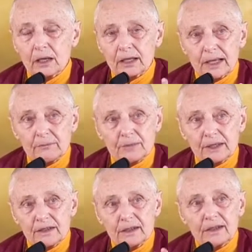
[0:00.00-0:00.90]
can
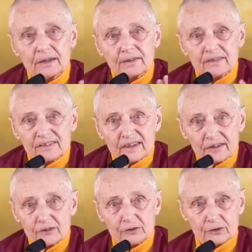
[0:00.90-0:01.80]
be
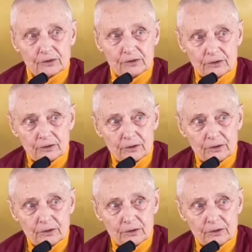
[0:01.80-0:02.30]
centered